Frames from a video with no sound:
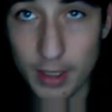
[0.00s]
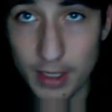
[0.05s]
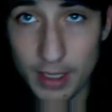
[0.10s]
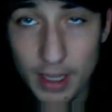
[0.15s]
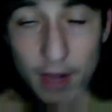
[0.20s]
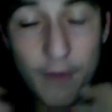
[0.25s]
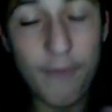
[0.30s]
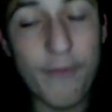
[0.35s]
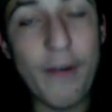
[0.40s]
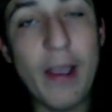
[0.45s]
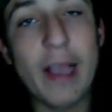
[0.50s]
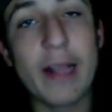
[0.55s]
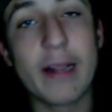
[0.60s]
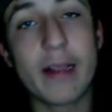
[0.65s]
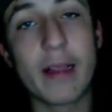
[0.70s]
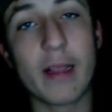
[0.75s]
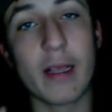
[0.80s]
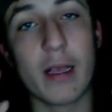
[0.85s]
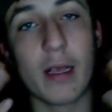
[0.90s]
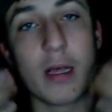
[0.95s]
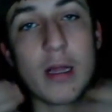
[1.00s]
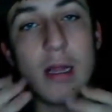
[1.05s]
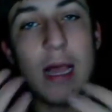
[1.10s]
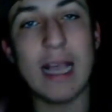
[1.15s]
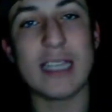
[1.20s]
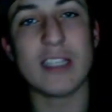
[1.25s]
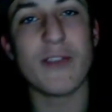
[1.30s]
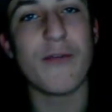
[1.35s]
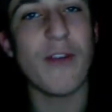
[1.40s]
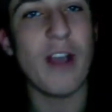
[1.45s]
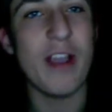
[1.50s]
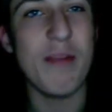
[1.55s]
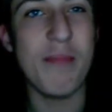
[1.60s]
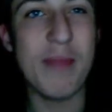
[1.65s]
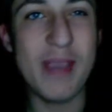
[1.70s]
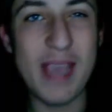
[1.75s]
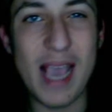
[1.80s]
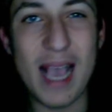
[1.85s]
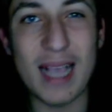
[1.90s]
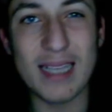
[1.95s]
in fact, classify
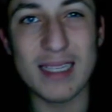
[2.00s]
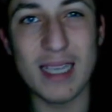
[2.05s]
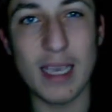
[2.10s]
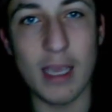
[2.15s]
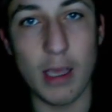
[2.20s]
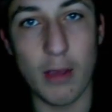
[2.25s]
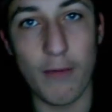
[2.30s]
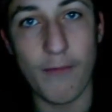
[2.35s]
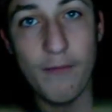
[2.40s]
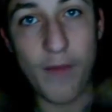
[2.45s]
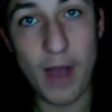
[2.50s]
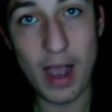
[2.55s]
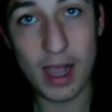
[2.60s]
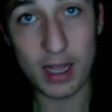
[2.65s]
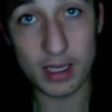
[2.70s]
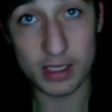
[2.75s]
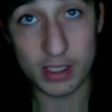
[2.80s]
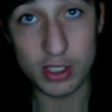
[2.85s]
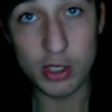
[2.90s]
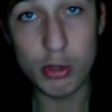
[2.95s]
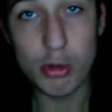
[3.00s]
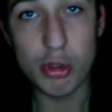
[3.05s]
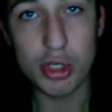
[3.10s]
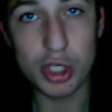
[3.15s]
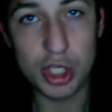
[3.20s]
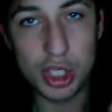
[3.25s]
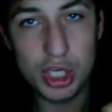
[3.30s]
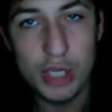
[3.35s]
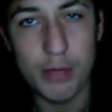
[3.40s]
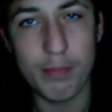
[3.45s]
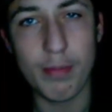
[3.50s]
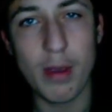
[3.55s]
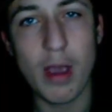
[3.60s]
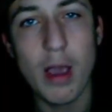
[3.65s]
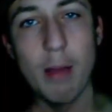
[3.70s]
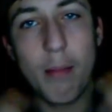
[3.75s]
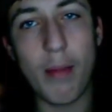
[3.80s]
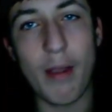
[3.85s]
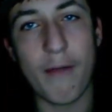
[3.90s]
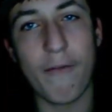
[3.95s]
me as a Fox News sheep,
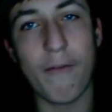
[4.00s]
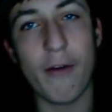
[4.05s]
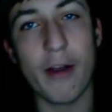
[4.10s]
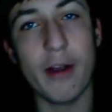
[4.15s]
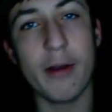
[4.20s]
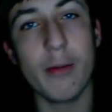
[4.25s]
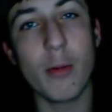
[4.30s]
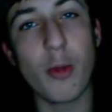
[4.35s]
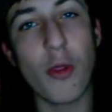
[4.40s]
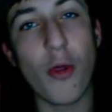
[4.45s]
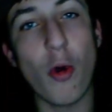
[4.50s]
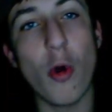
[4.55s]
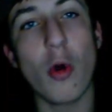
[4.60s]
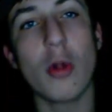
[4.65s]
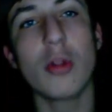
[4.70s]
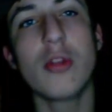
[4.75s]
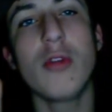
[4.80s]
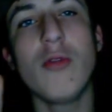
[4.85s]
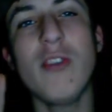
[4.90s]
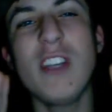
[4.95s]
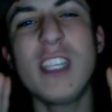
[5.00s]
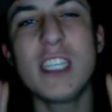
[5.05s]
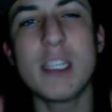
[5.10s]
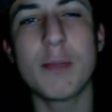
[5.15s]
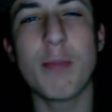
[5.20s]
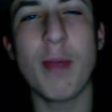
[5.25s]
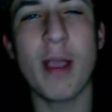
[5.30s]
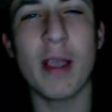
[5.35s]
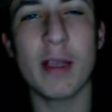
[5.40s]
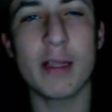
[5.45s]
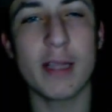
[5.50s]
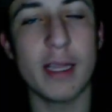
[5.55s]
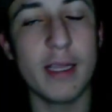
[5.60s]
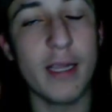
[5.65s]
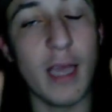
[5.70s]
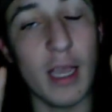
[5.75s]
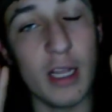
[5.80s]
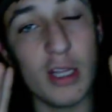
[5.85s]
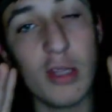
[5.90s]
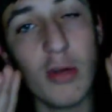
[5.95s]
my friend, with all due respect, and
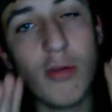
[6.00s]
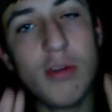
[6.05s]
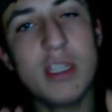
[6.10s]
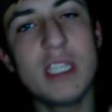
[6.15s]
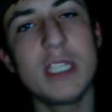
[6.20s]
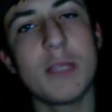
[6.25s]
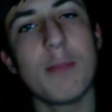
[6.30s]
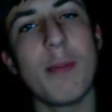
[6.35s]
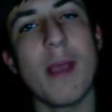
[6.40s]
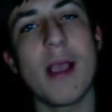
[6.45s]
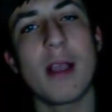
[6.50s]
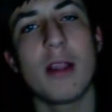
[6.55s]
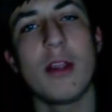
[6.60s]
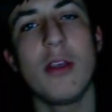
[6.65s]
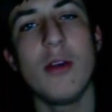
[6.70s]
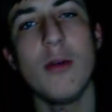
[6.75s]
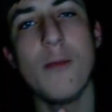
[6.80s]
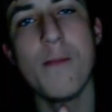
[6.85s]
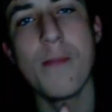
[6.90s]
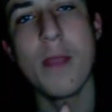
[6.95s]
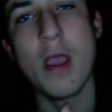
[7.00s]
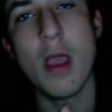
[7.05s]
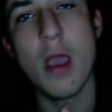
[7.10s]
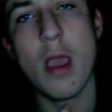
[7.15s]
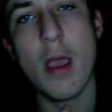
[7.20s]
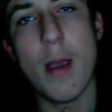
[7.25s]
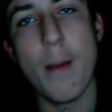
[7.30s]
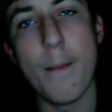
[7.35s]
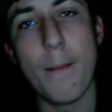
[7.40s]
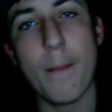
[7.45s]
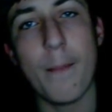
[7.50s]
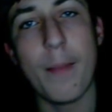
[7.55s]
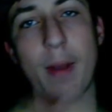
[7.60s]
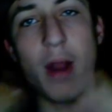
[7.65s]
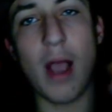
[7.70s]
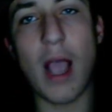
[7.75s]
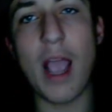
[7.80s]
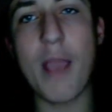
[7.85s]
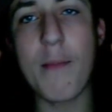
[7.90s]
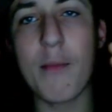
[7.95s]
I do respect you, but
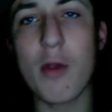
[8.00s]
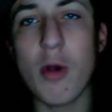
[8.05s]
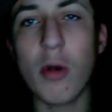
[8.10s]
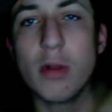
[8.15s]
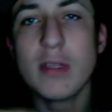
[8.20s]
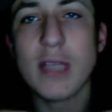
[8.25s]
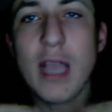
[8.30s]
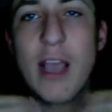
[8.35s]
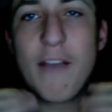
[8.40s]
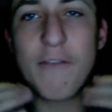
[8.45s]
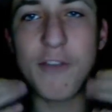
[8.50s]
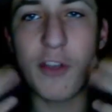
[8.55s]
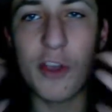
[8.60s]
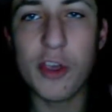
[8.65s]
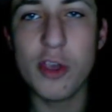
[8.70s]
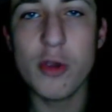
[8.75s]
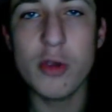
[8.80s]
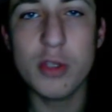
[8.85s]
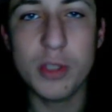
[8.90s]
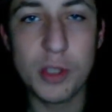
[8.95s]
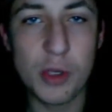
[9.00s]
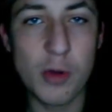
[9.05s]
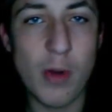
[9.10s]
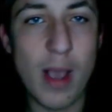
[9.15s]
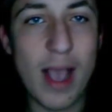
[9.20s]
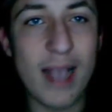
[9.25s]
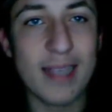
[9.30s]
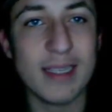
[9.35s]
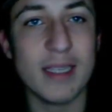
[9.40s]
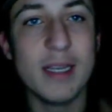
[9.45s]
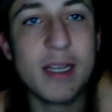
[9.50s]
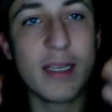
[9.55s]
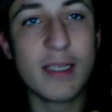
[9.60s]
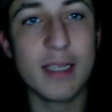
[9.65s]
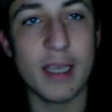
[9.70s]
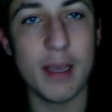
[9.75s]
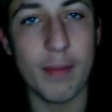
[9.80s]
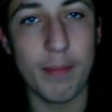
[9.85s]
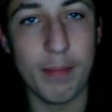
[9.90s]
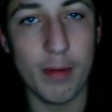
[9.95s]
I'm going to have to use you as an
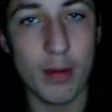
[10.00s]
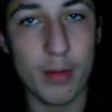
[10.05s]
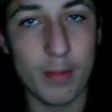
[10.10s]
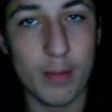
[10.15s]
example.